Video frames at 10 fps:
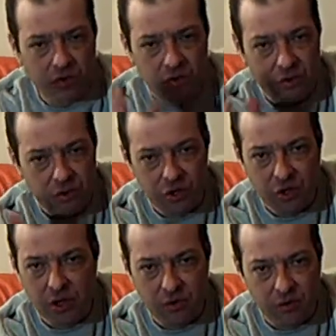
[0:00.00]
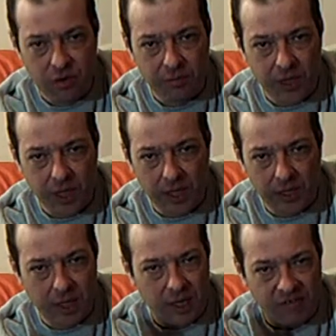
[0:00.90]
As soon as you hear something
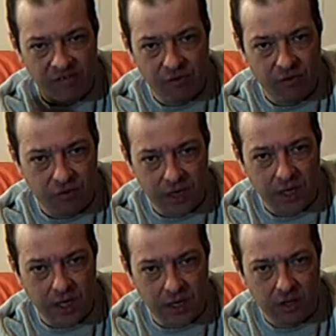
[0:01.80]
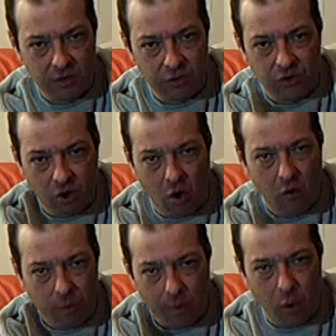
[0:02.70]
like that, the first thing you got to do is
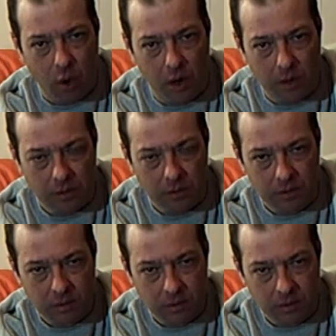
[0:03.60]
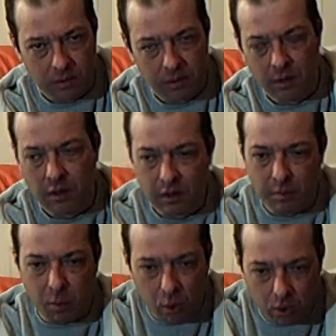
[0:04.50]
call the board.
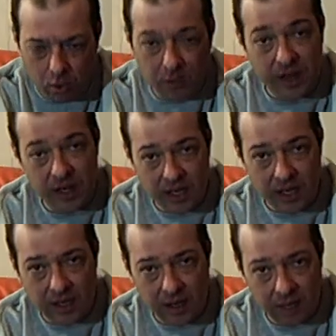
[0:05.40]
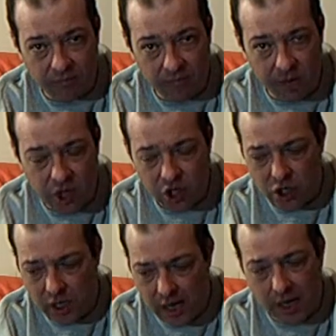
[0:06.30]
The board will then take that
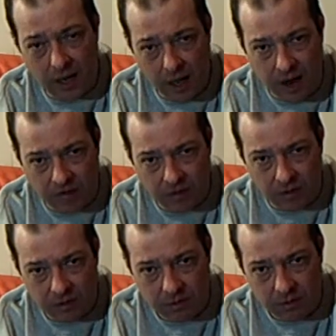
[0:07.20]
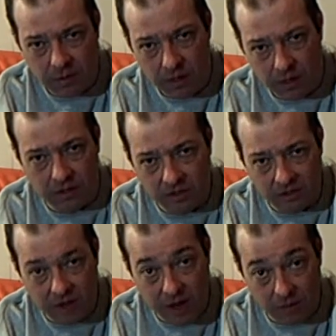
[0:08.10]
information, analyze it, and
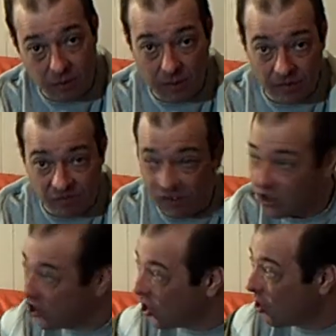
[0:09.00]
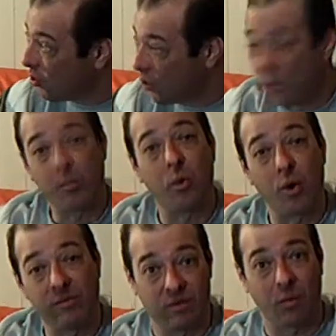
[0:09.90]
decide whether it should go to the
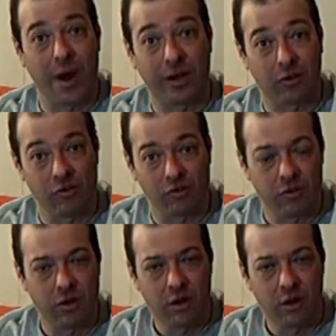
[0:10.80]
board of directors.